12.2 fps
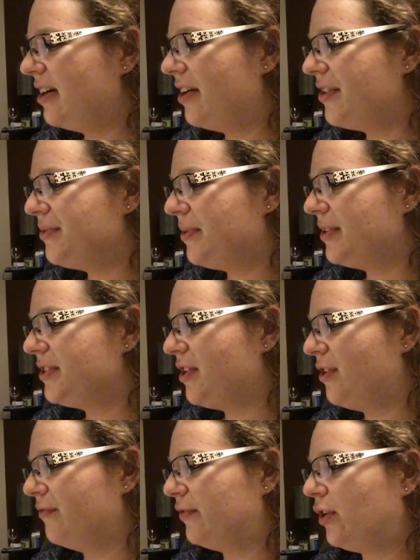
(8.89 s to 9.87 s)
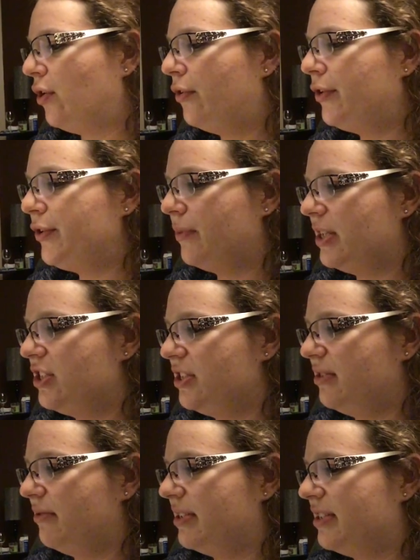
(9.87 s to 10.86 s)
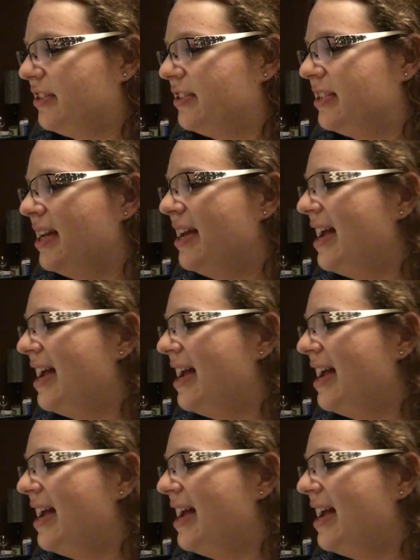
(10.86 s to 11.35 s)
Oswald's home for old witches and wizards,